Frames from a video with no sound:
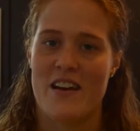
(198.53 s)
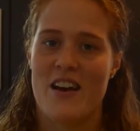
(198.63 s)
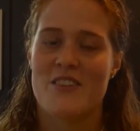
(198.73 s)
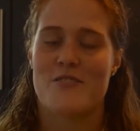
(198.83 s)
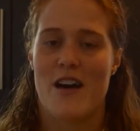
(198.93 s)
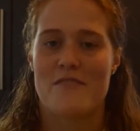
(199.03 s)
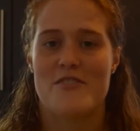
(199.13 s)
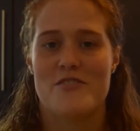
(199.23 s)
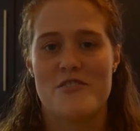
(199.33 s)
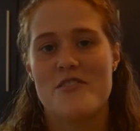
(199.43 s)
So after
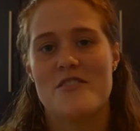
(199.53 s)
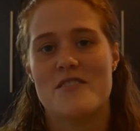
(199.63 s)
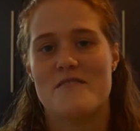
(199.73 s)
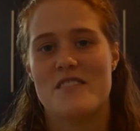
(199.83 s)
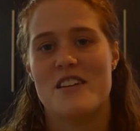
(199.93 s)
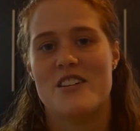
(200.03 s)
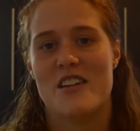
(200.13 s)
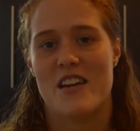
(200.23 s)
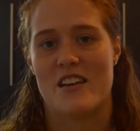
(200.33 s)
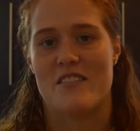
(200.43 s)
2 years of
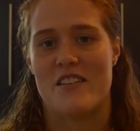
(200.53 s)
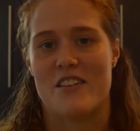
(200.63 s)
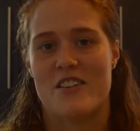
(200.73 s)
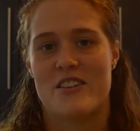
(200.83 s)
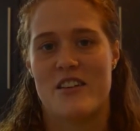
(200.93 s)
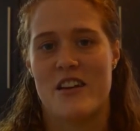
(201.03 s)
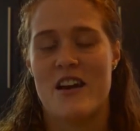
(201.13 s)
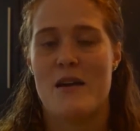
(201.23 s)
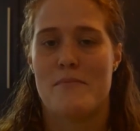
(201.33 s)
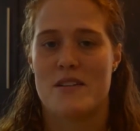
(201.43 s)
teaching English,
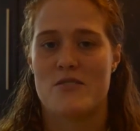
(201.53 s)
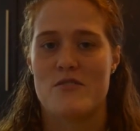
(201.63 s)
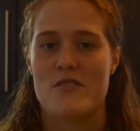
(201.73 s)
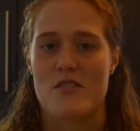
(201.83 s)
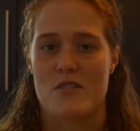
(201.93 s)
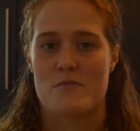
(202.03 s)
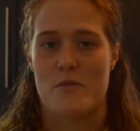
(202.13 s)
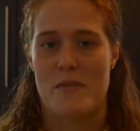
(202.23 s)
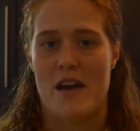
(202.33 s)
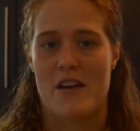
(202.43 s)
my student loans were
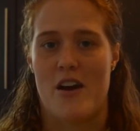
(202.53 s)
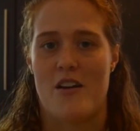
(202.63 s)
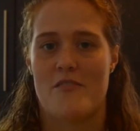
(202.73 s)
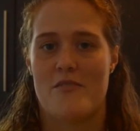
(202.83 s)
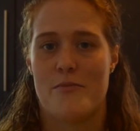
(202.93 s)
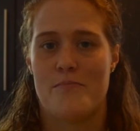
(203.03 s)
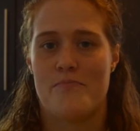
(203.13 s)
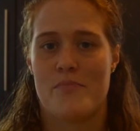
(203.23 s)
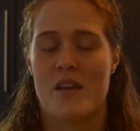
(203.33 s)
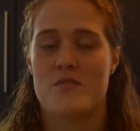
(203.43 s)
paid off.
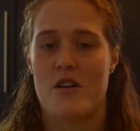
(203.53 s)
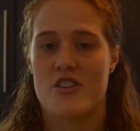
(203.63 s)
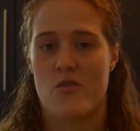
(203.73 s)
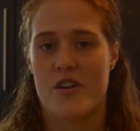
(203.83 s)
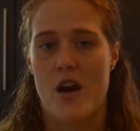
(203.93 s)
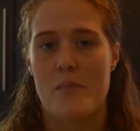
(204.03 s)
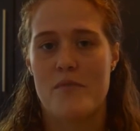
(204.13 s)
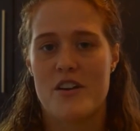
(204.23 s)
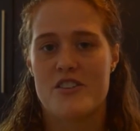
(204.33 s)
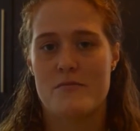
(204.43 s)
So I joined
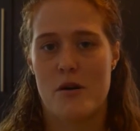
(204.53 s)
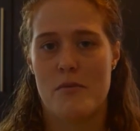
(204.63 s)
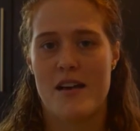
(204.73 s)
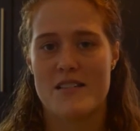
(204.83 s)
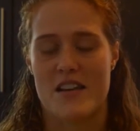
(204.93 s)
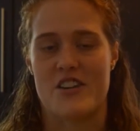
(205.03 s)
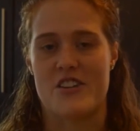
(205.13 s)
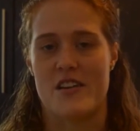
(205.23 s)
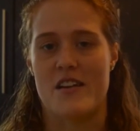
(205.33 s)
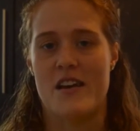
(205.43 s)
Operation
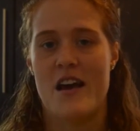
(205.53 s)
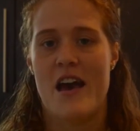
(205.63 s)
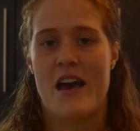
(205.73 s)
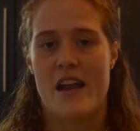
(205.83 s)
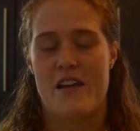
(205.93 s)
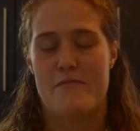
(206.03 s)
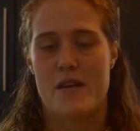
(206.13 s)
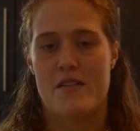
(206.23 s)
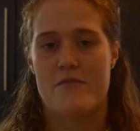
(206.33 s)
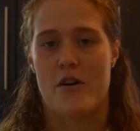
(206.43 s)
Mobilization and have been
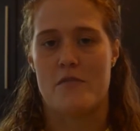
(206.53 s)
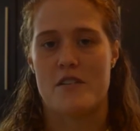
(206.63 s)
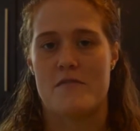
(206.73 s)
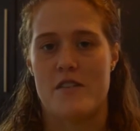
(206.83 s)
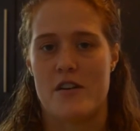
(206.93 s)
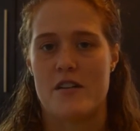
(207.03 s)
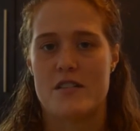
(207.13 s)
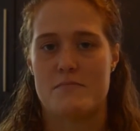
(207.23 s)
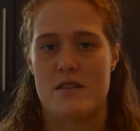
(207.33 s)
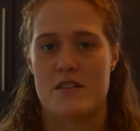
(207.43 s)
involved in
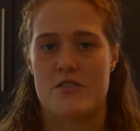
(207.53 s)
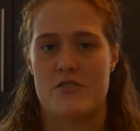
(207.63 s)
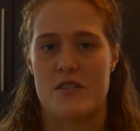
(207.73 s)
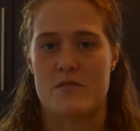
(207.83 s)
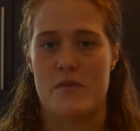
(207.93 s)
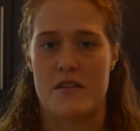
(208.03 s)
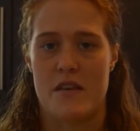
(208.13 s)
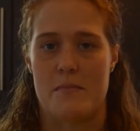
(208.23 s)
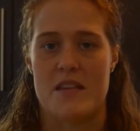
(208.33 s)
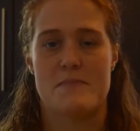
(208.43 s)
various ministries with
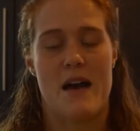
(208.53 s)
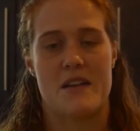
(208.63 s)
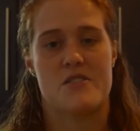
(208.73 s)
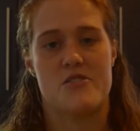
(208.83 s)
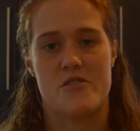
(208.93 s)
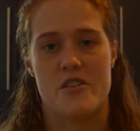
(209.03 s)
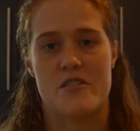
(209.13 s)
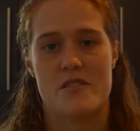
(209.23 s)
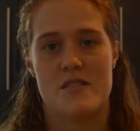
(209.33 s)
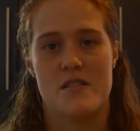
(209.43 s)
them these past 2
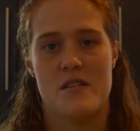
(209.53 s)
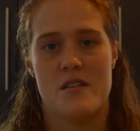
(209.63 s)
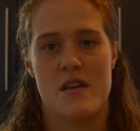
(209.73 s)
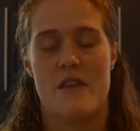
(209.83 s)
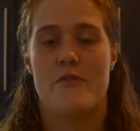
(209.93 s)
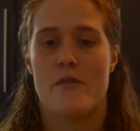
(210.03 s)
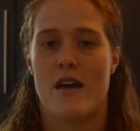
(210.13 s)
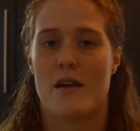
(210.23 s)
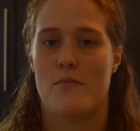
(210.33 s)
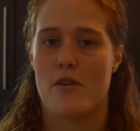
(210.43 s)
years. If you would
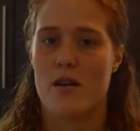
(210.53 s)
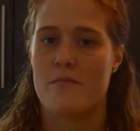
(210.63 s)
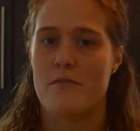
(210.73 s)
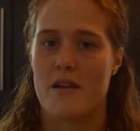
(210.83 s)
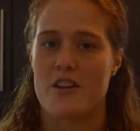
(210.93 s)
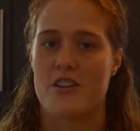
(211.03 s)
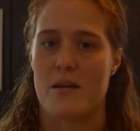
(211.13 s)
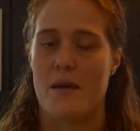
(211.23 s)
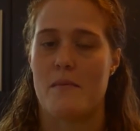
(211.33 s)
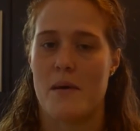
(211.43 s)
like more information
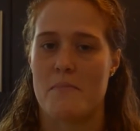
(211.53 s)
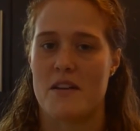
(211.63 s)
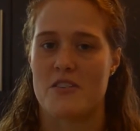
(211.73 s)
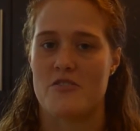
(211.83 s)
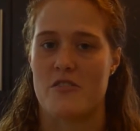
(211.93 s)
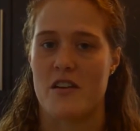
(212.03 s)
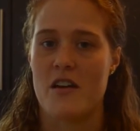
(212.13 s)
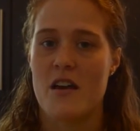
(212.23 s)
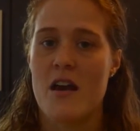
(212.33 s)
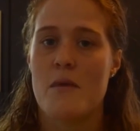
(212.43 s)
about my ministry,
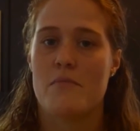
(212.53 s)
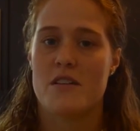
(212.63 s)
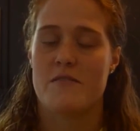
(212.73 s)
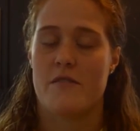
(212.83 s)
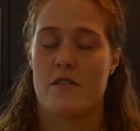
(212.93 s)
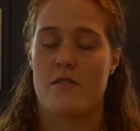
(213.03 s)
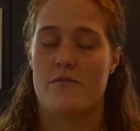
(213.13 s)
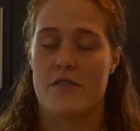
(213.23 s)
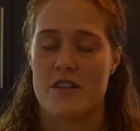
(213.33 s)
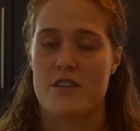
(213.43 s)
please feel
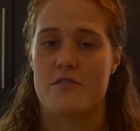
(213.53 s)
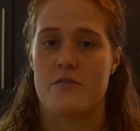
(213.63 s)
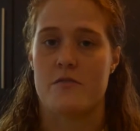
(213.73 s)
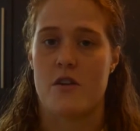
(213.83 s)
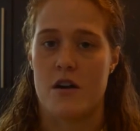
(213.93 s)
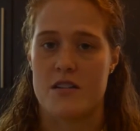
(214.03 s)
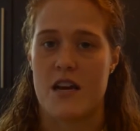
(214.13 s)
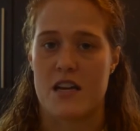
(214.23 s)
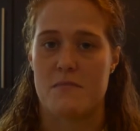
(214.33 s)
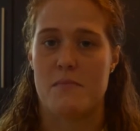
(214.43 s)
free to
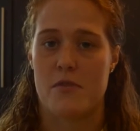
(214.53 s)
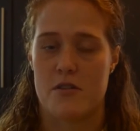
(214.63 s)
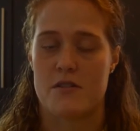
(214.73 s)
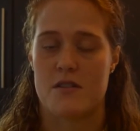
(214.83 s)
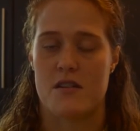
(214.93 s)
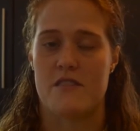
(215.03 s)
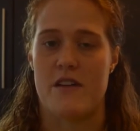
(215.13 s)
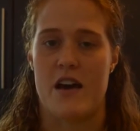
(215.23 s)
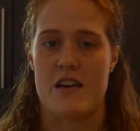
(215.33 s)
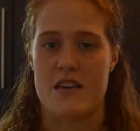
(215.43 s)
contact me personally
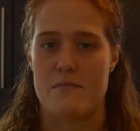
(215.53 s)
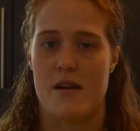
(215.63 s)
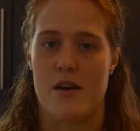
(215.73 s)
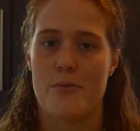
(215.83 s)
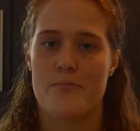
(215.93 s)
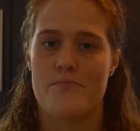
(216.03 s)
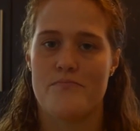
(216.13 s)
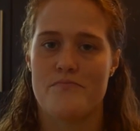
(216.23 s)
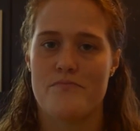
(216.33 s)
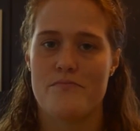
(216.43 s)
via email.
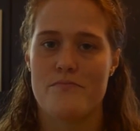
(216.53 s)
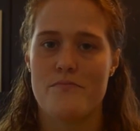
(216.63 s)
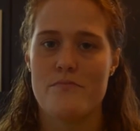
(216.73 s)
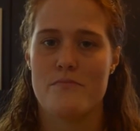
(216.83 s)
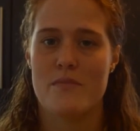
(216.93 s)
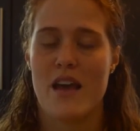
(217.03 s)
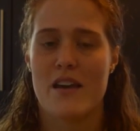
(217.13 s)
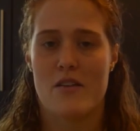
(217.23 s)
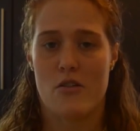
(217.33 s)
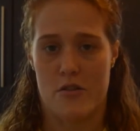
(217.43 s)

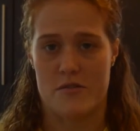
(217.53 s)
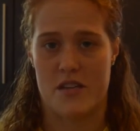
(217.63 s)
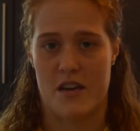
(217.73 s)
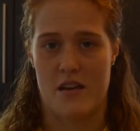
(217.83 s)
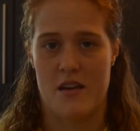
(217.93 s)
In closing,